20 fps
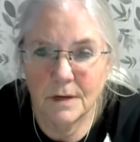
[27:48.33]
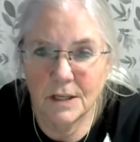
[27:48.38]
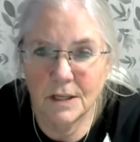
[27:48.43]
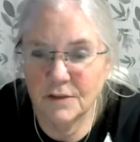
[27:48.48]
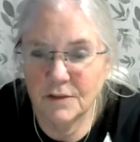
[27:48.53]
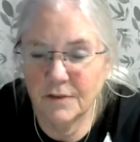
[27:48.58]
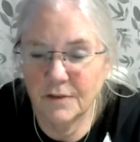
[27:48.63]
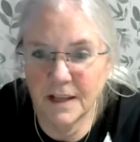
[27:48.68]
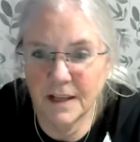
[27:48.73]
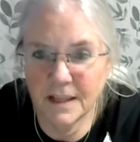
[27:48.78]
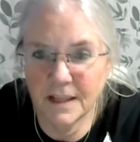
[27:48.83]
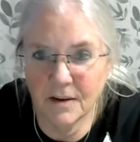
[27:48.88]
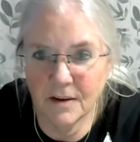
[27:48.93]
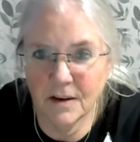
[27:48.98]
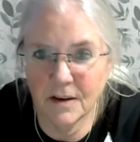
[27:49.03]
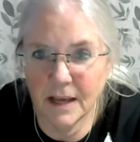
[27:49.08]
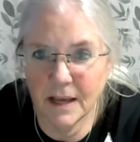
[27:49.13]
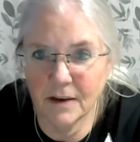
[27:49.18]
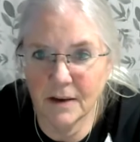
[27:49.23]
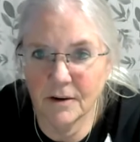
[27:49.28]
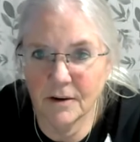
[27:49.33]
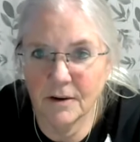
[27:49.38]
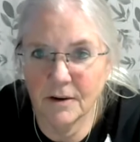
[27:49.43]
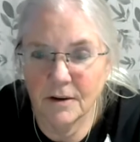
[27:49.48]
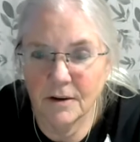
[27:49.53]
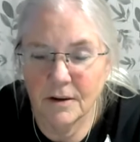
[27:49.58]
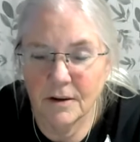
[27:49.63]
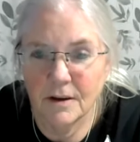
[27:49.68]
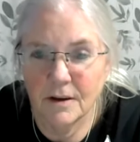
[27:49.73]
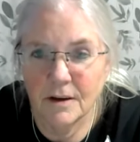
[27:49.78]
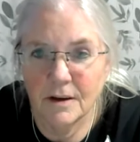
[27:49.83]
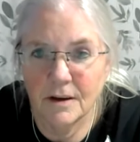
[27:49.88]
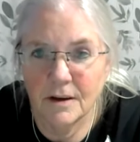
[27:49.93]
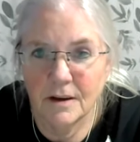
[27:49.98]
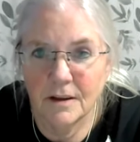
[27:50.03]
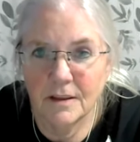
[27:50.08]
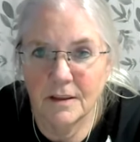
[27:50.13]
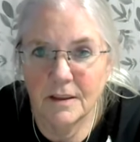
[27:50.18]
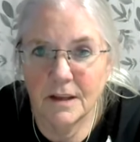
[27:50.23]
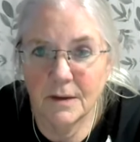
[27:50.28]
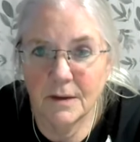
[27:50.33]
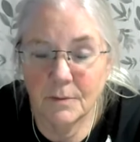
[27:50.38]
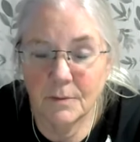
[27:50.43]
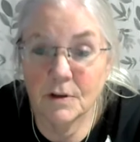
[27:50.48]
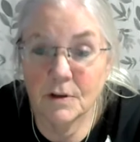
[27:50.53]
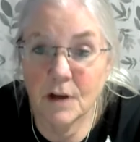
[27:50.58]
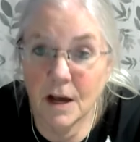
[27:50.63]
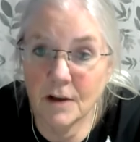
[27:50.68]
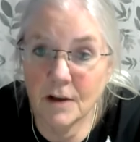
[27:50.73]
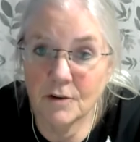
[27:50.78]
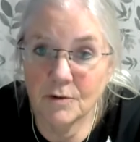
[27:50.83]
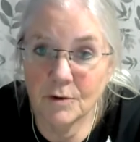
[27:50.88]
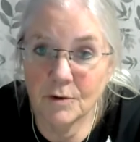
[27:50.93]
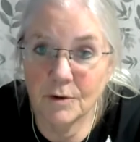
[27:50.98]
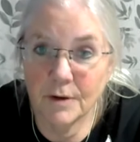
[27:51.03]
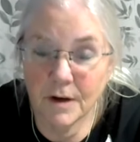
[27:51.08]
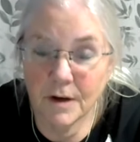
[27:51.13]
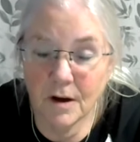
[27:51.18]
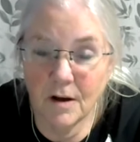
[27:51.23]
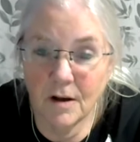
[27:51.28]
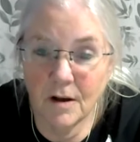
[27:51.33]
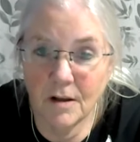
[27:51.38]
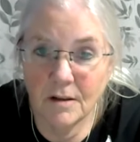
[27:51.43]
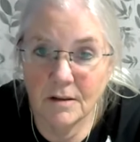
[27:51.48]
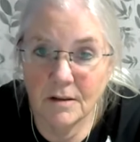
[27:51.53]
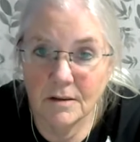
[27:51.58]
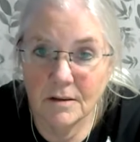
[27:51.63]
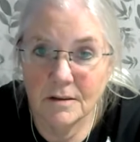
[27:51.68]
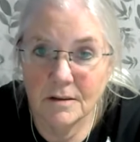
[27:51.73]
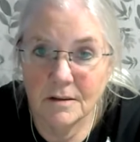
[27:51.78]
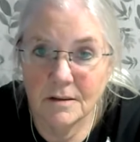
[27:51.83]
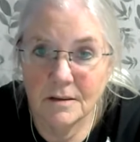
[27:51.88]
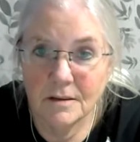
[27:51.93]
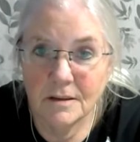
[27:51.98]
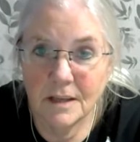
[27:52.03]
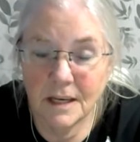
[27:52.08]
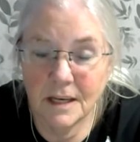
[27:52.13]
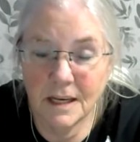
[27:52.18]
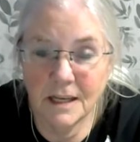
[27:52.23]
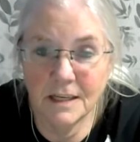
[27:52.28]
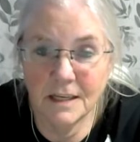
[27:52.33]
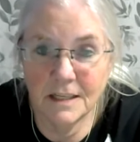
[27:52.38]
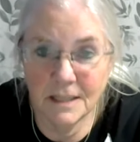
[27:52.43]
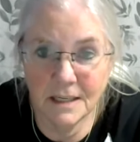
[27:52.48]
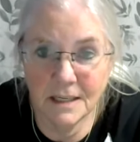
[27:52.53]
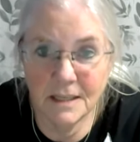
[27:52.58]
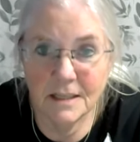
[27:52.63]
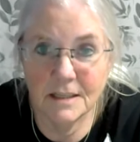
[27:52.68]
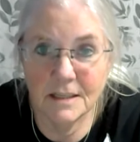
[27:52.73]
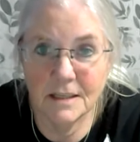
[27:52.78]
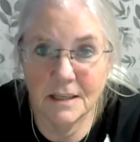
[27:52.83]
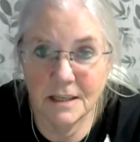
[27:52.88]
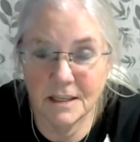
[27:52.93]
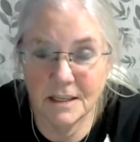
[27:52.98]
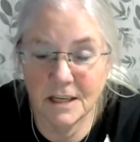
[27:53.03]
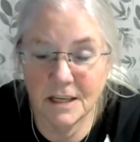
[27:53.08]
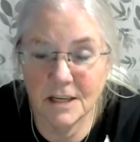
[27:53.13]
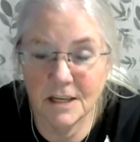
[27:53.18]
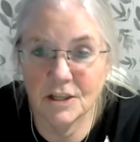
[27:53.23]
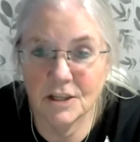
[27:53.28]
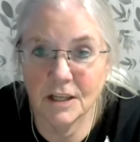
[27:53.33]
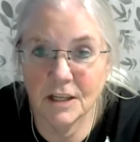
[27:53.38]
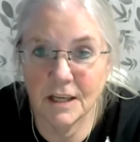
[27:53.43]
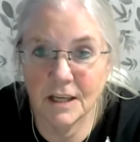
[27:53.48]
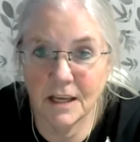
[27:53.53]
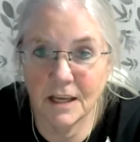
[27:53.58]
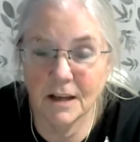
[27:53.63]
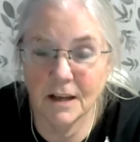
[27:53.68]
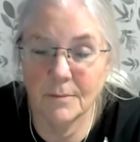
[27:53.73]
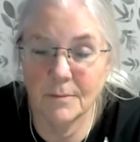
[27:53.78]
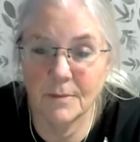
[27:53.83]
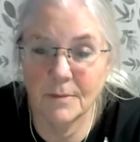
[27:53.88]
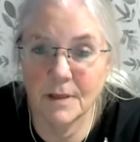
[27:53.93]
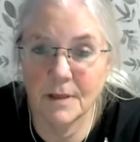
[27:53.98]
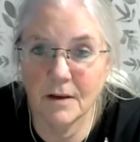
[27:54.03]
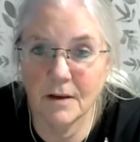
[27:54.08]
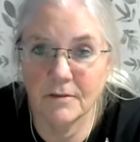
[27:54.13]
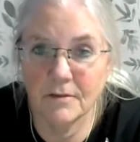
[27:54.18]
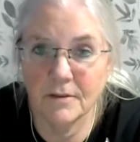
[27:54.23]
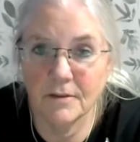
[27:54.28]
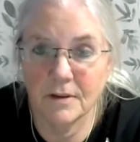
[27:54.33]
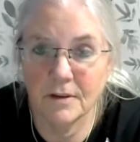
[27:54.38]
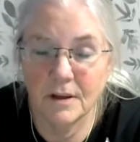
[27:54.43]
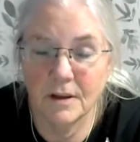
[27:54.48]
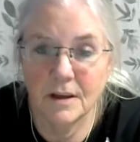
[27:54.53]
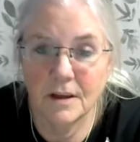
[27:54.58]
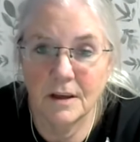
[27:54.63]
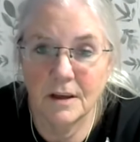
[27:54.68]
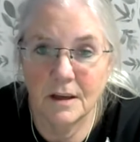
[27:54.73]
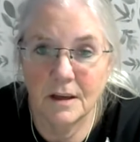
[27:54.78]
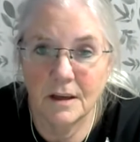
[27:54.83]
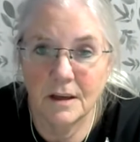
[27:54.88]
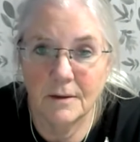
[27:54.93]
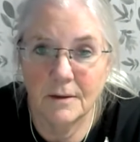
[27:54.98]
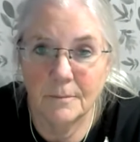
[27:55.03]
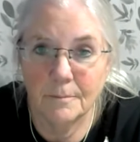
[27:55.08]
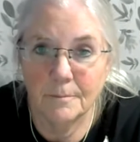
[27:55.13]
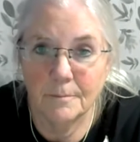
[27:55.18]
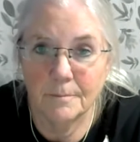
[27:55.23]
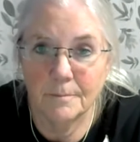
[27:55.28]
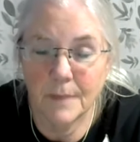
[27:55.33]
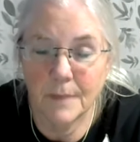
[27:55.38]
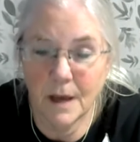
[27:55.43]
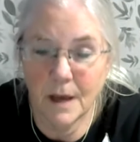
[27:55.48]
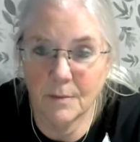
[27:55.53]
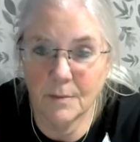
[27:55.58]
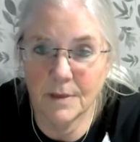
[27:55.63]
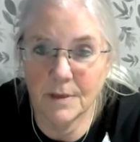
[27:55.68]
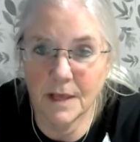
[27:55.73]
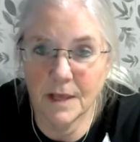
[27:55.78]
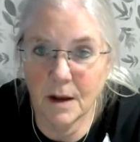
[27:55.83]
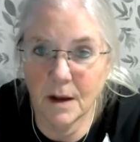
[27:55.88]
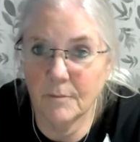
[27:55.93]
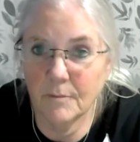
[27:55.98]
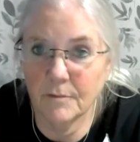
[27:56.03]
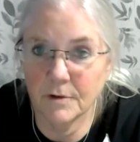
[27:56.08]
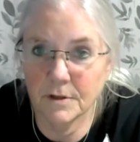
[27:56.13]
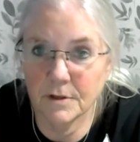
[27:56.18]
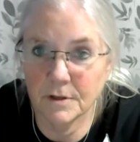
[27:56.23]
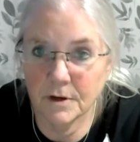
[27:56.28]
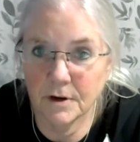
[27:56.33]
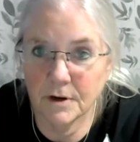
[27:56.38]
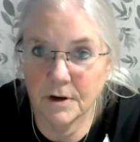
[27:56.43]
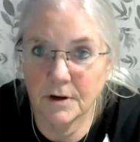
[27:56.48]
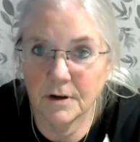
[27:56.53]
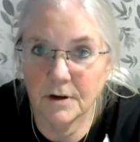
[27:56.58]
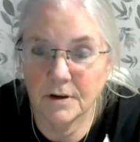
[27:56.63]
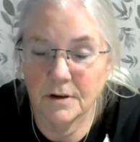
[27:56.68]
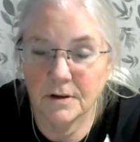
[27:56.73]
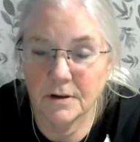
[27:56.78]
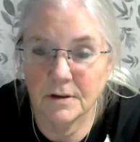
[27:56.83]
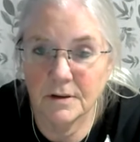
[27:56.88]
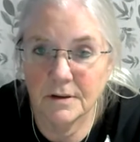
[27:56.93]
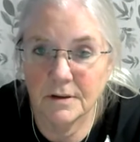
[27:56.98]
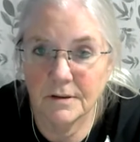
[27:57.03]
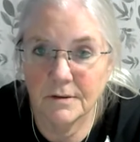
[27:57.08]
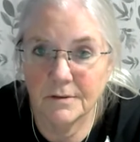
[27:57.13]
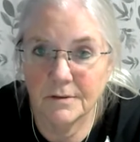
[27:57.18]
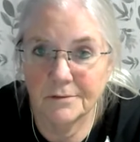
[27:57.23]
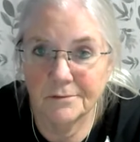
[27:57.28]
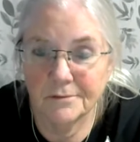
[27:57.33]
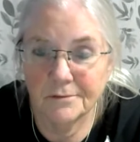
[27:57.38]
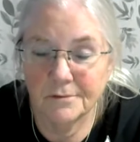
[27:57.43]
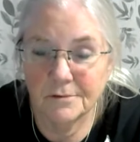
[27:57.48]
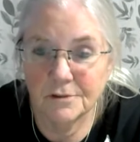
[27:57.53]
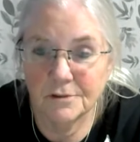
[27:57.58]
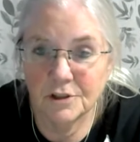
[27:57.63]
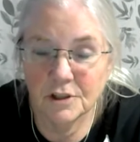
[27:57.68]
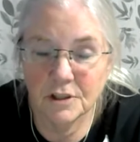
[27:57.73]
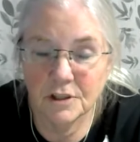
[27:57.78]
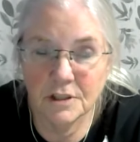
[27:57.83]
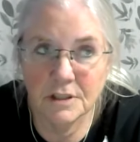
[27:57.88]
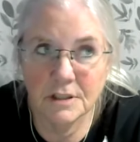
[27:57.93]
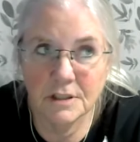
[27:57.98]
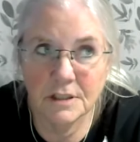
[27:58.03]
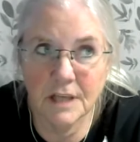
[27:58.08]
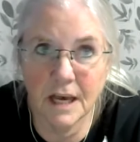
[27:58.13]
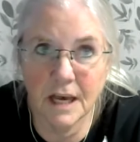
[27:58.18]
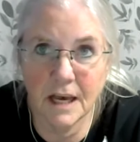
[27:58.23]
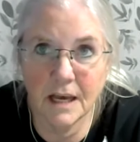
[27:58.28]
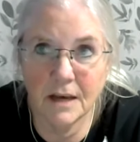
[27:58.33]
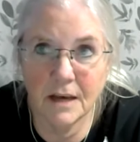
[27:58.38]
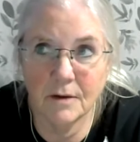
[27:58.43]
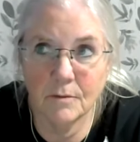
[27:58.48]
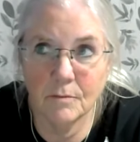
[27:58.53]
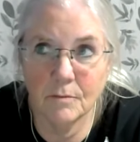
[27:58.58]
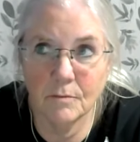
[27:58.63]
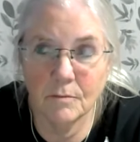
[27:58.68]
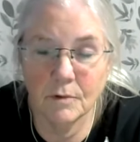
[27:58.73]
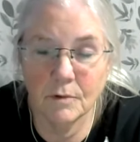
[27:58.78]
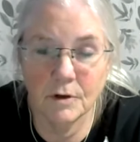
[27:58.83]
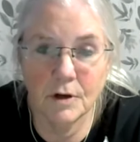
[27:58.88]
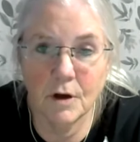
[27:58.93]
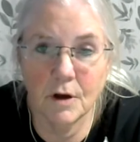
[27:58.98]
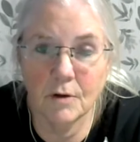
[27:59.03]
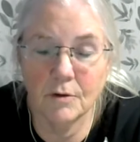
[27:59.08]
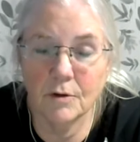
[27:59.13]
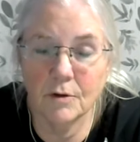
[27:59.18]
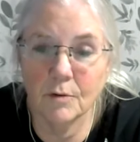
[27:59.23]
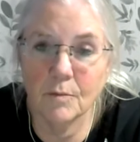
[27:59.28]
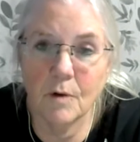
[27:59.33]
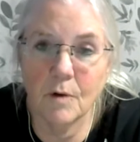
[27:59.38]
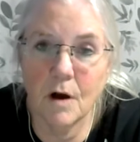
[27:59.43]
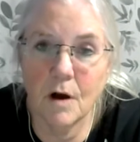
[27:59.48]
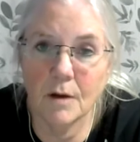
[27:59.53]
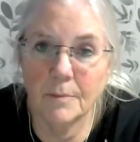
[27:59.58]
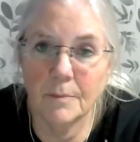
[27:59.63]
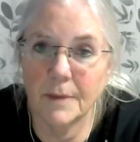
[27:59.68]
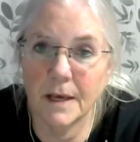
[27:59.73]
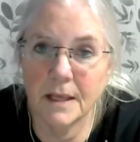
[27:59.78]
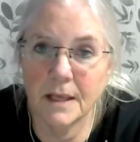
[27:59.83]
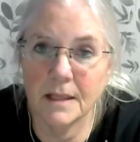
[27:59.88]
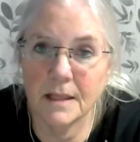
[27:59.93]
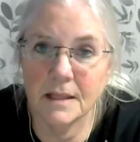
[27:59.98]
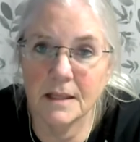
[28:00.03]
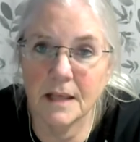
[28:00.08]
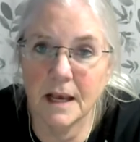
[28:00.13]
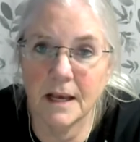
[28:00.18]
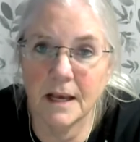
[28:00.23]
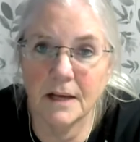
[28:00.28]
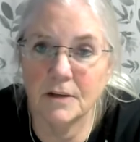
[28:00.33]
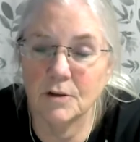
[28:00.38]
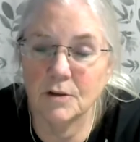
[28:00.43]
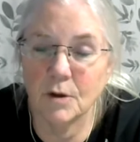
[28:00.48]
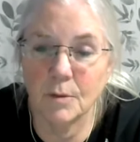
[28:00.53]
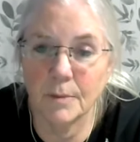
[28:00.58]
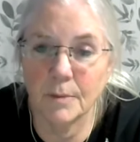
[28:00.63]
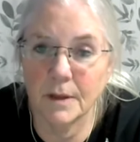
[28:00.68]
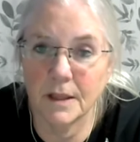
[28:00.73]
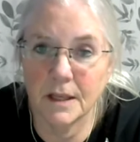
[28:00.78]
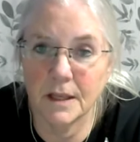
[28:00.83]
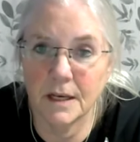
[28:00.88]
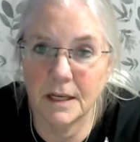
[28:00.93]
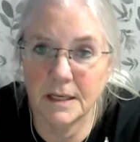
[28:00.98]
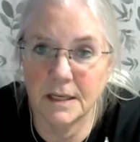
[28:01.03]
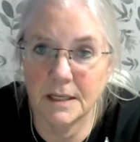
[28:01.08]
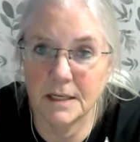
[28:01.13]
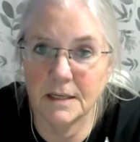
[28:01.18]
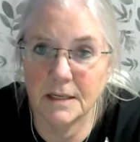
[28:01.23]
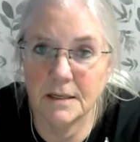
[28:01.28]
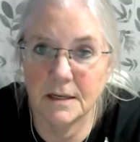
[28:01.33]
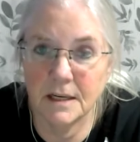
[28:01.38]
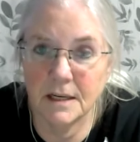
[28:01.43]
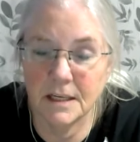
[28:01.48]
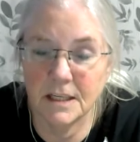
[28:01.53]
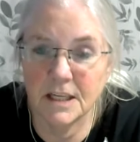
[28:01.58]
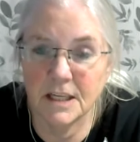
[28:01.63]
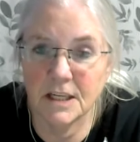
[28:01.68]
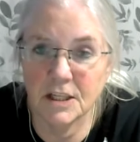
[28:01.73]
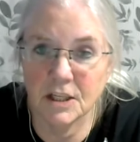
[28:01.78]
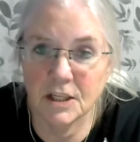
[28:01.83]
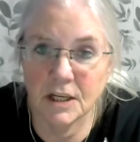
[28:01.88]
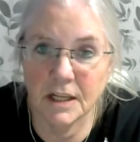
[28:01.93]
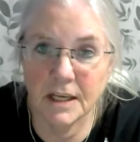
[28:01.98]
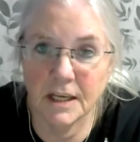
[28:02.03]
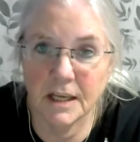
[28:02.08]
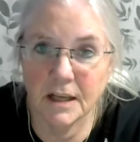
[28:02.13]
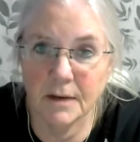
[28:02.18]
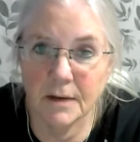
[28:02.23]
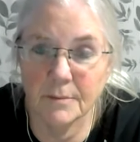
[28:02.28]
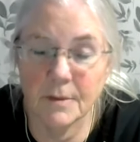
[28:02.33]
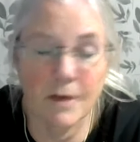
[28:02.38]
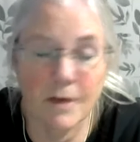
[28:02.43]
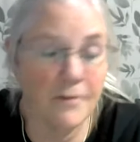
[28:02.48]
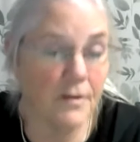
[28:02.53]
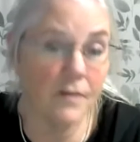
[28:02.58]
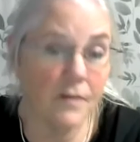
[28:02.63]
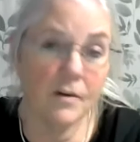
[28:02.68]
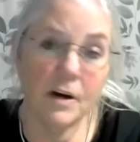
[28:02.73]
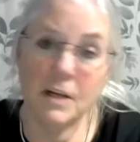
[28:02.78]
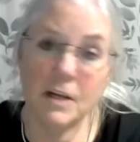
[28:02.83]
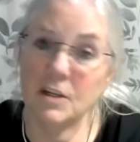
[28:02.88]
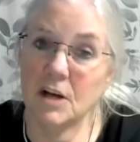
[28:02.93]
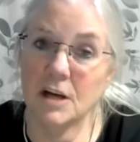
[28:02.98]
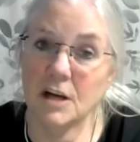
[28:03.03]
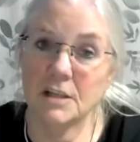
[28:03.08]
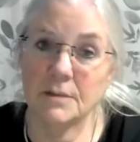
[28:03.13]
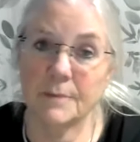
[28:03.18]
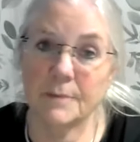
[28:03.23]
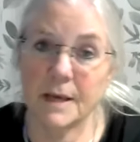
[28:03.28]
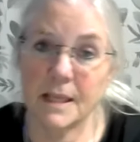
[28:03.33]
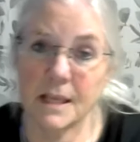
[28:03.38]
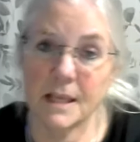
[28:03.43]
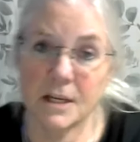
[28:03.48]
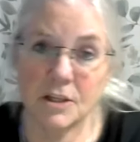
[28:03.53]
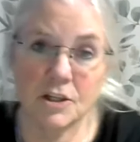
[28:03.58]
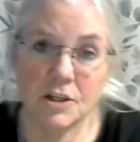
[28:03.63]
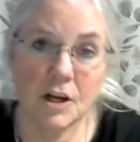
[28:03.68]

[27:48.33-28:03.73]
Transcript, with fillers: and she finds out later that it was not true at all, that he didn't intentionally kill himself, how was that helpful to her? She'll just say, well, no, you're wrong because the psychic told me that he did intentionally kill himself. And I already talked to my son,